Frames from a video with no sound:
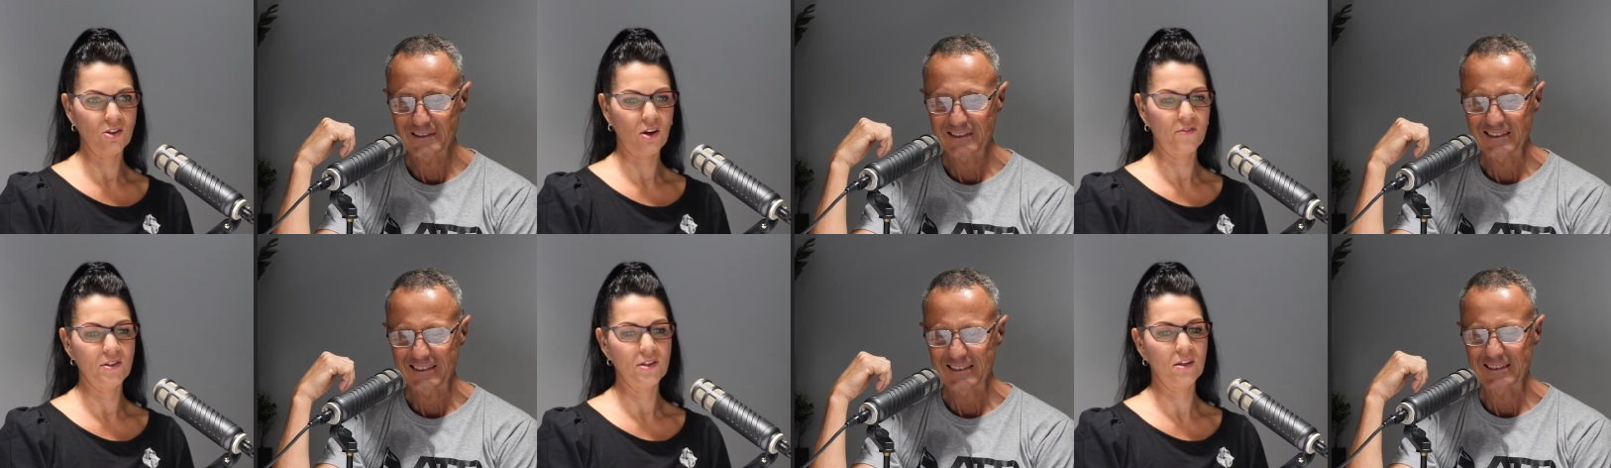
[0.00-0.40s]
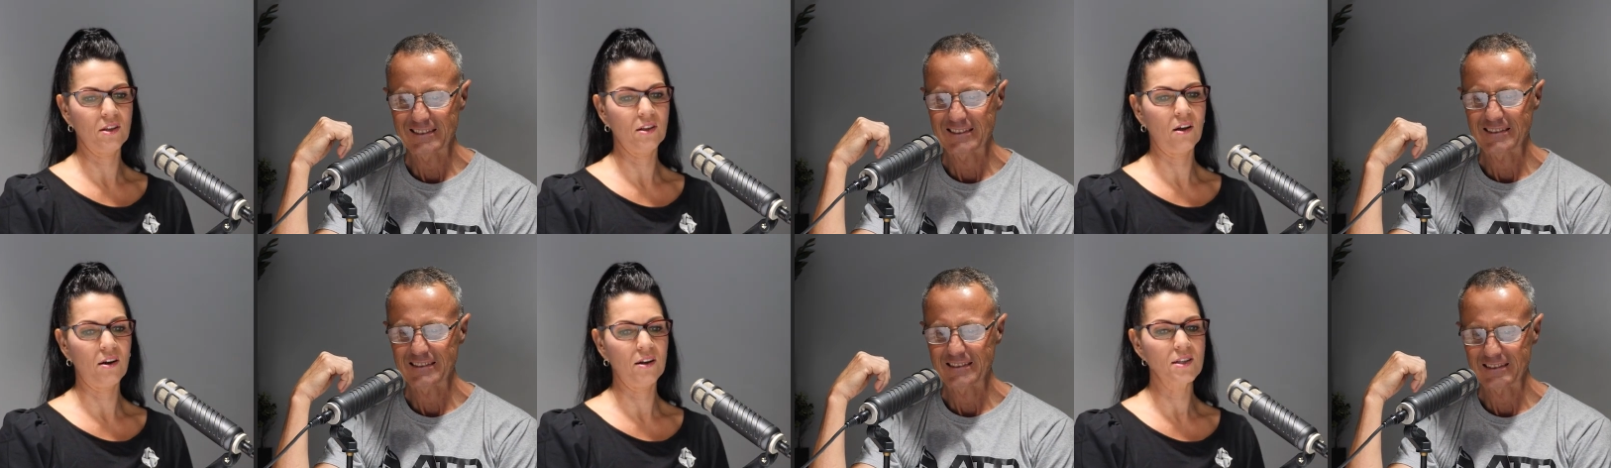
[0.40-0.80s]

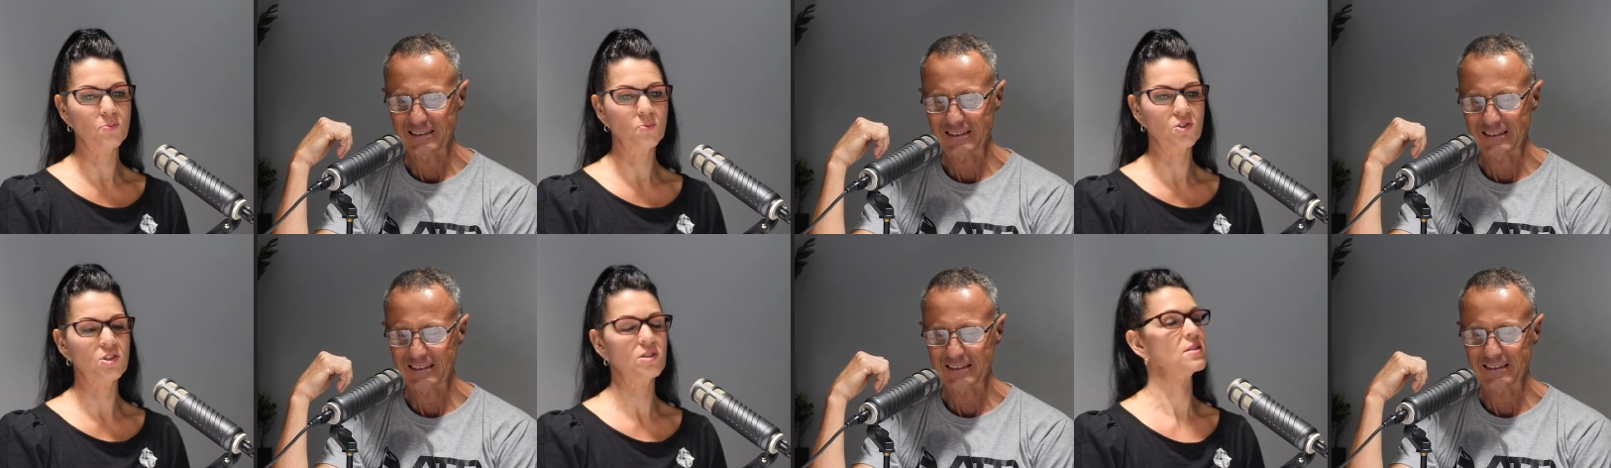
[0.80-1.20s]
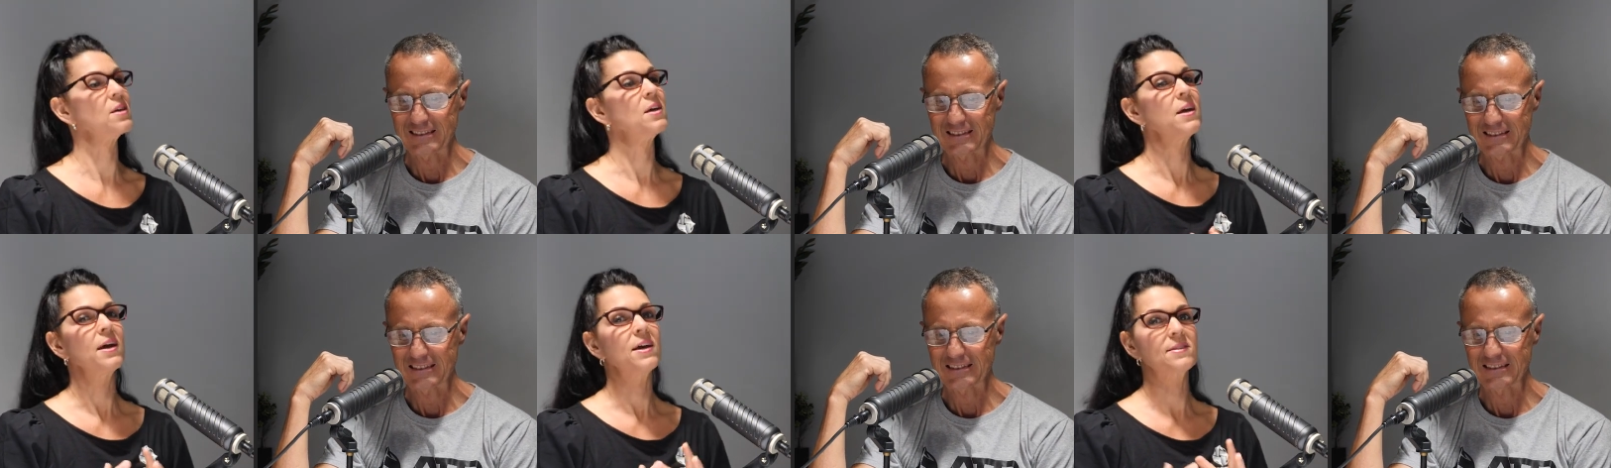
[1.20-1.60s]
Speaker 1: diverticulitis, which is
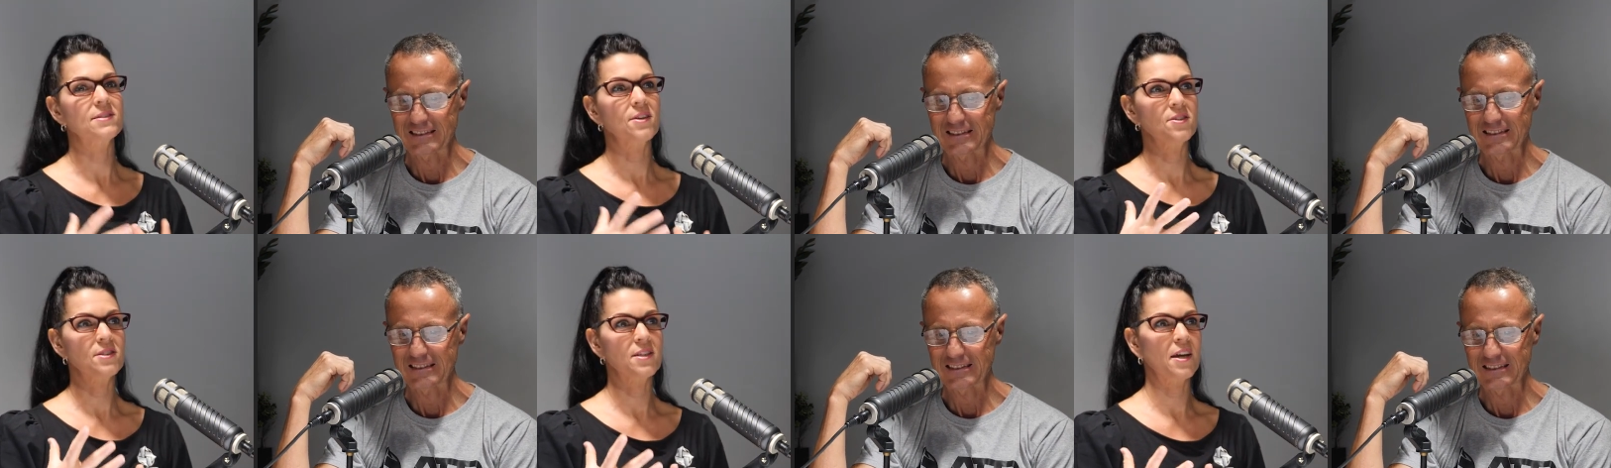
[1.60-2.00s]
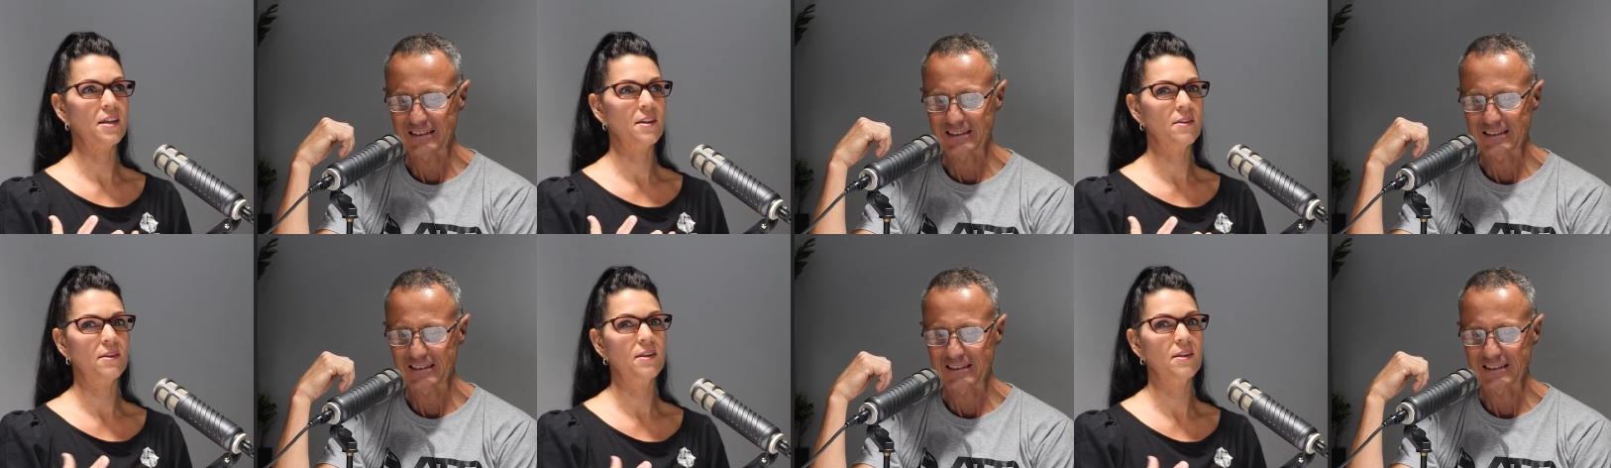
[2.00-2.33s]
associated.